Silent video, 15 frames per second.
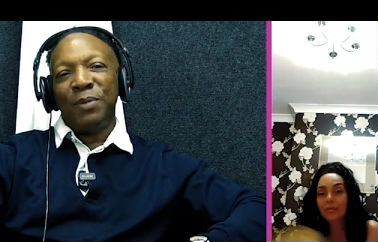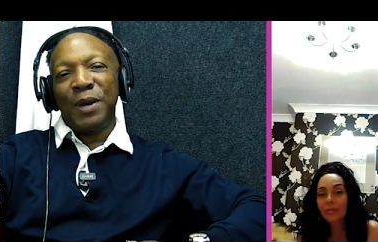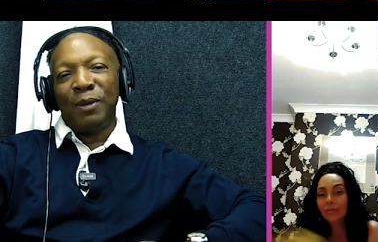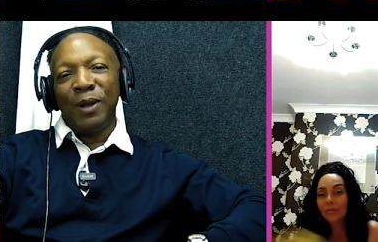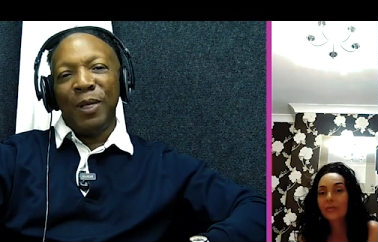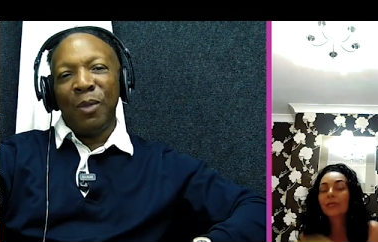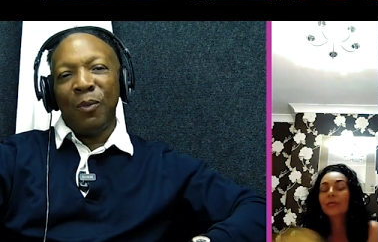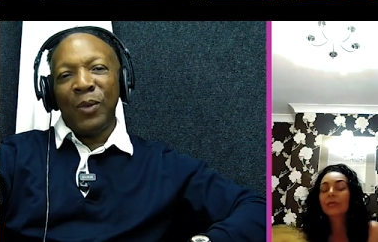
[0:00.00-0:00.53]
Speaker 1: different
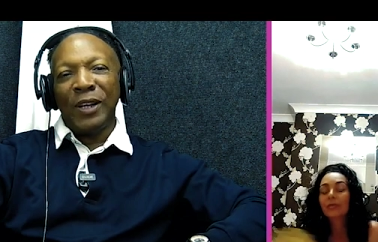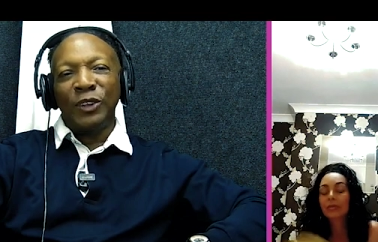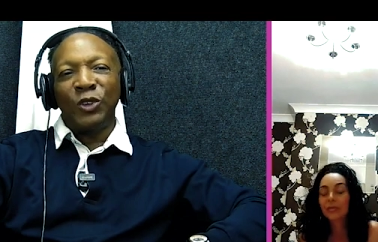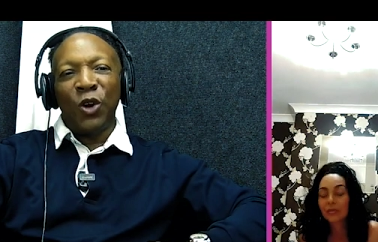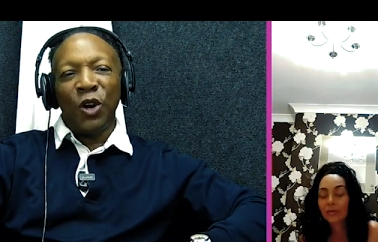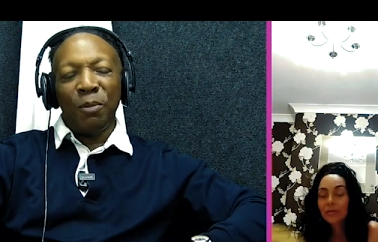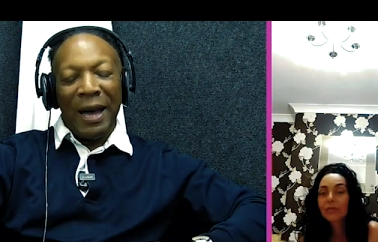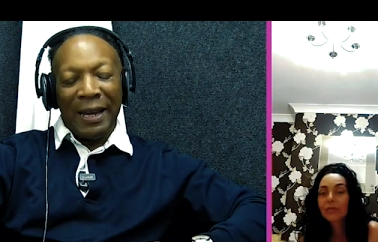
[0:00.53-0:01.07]
people. We're gonna
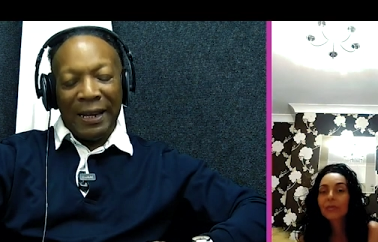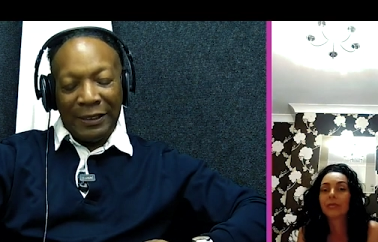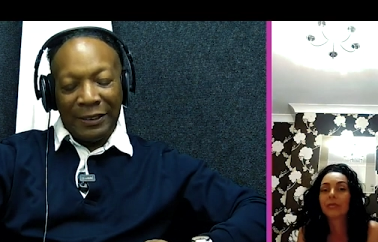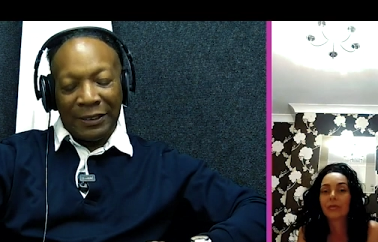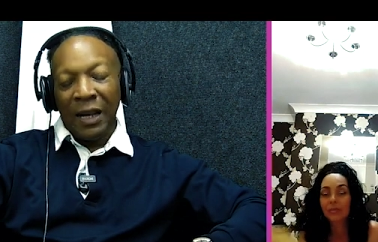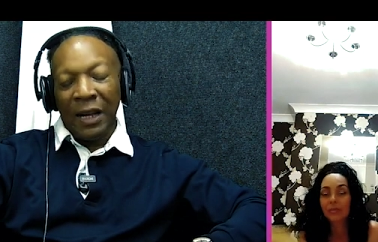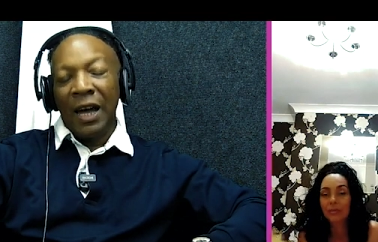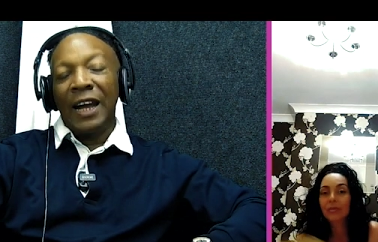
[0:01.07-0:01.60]
talk about
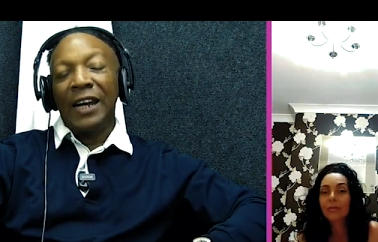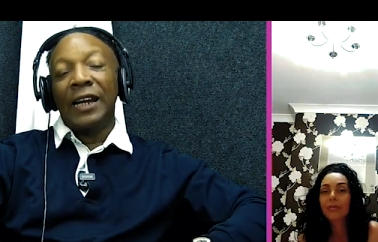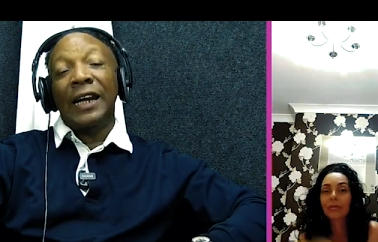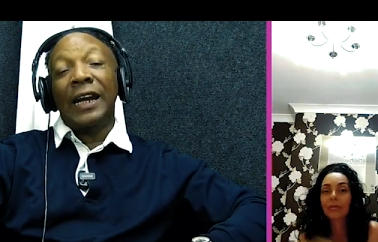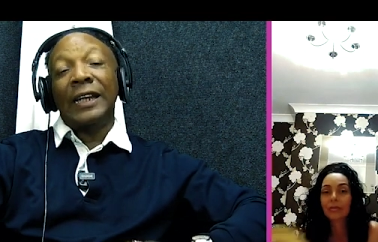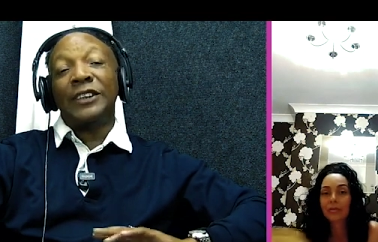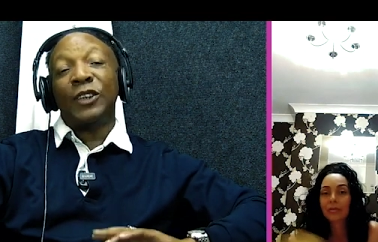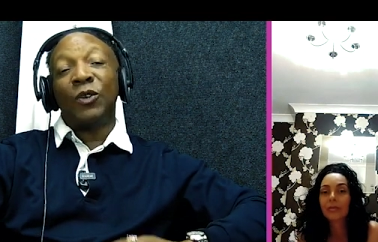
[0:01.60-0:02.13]
that a
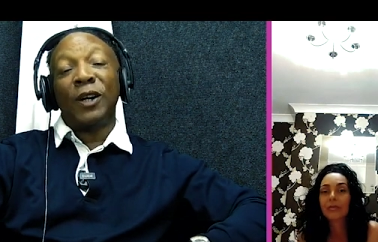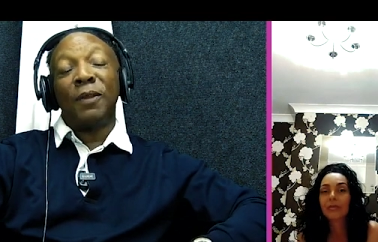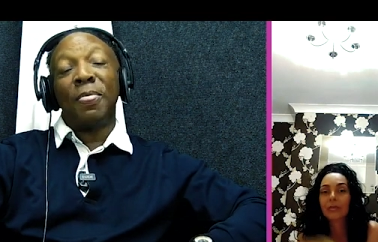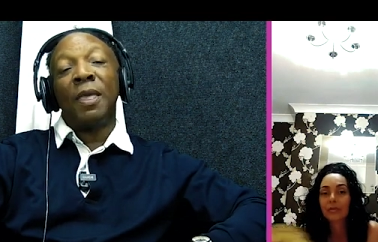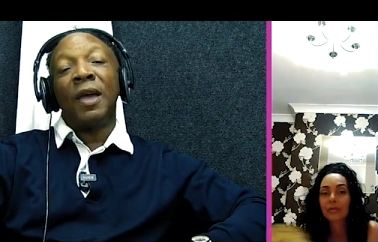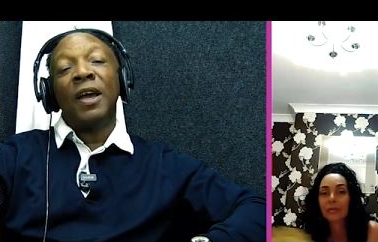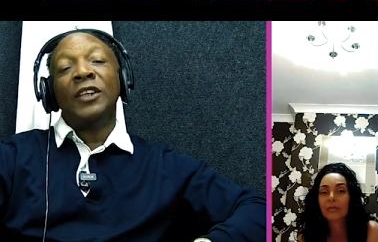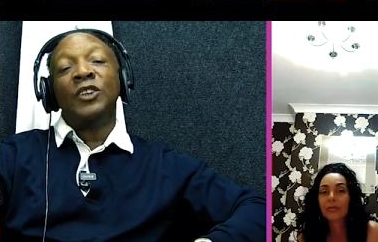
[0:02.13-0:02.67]
little later
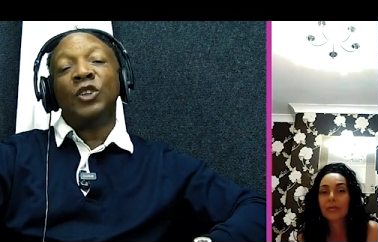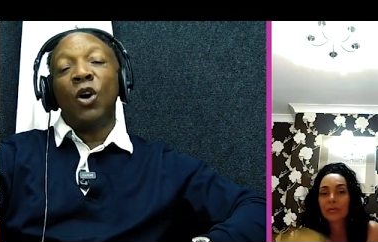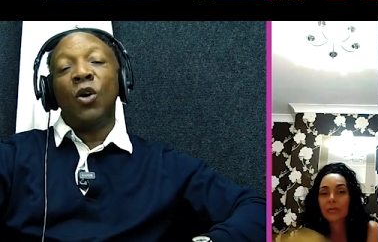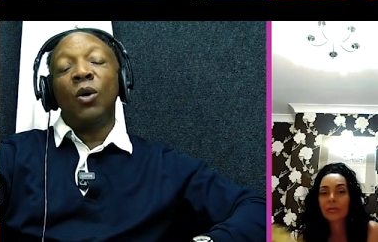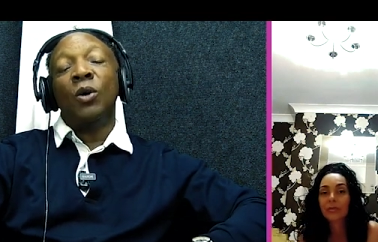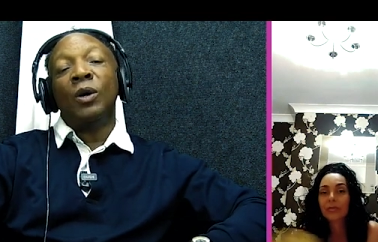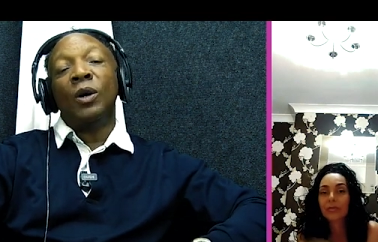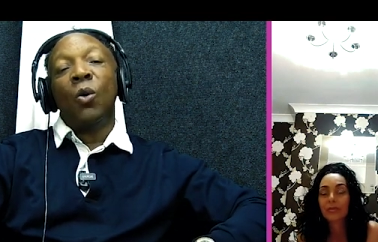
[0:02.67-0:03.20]
on.
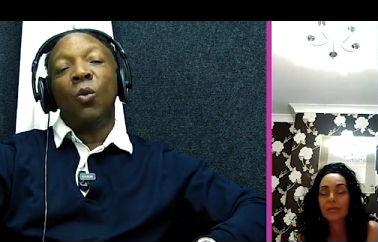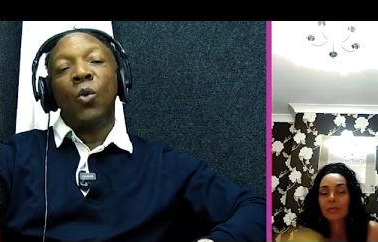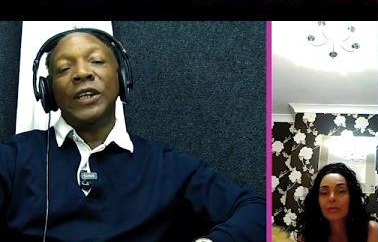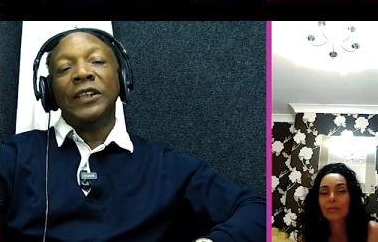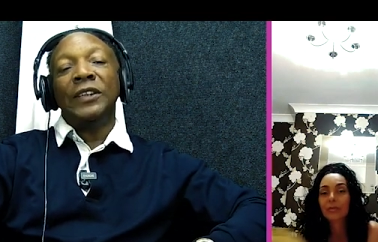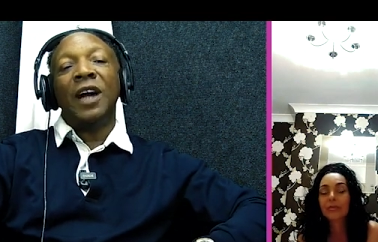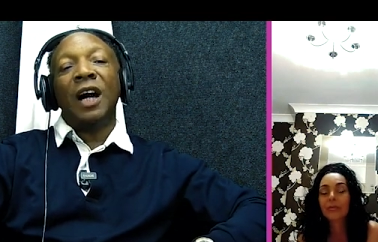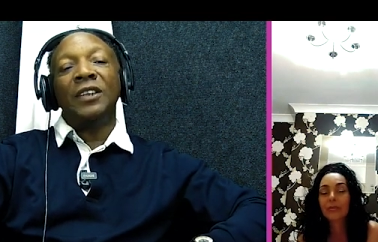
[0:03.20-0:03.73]
So,
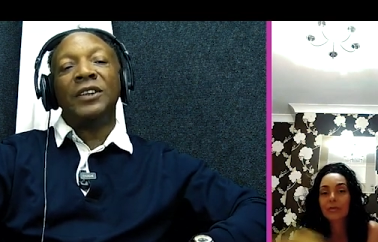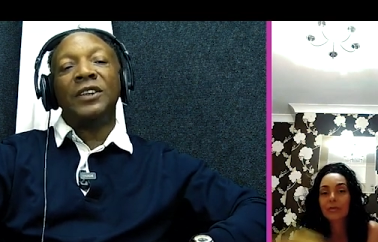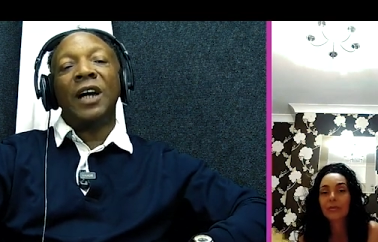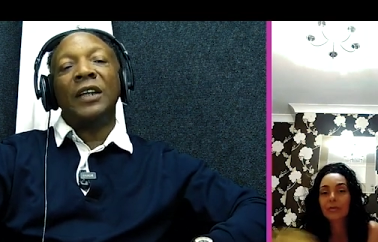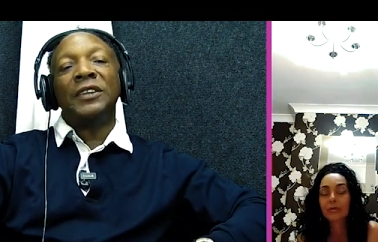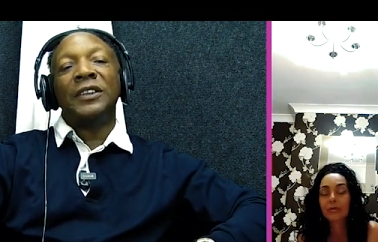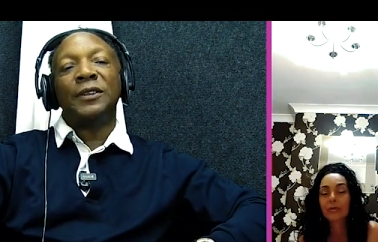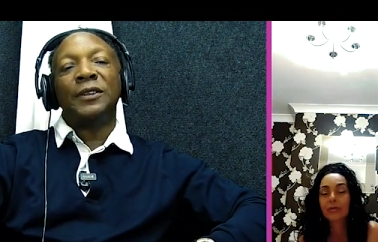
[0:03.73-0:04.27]
where did it all
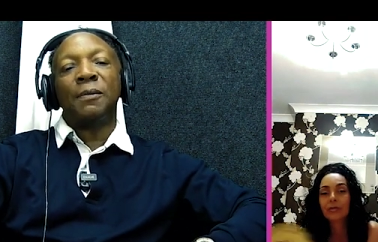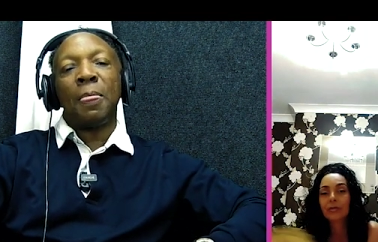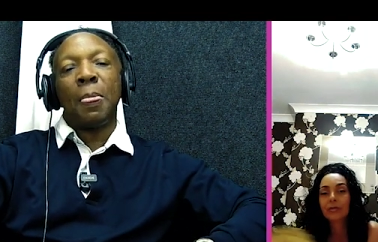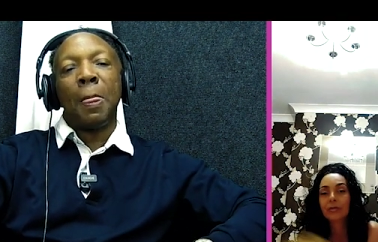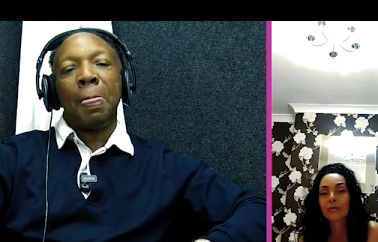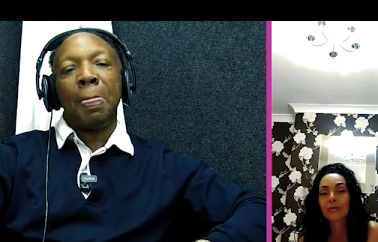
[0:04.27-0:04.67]
started?